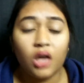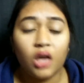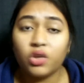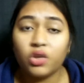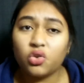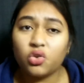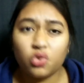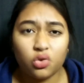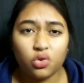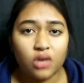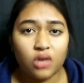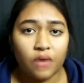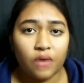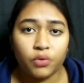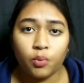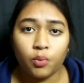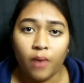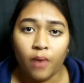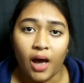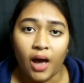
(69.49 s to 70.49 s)
you don't have
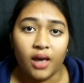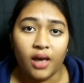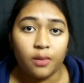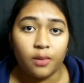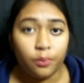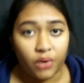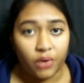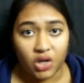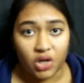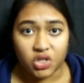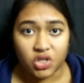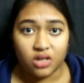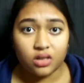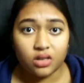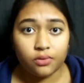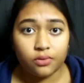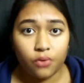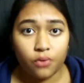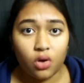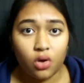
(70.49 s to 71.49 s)
to buy
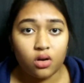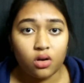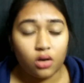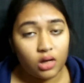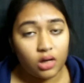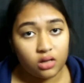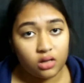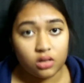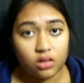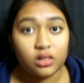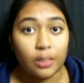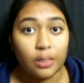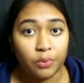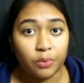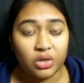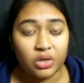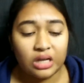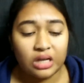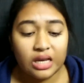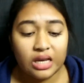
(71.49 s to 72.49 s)
brushes for it
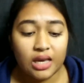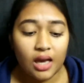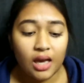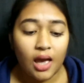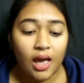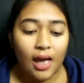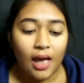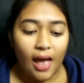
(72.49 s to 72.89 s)
separately,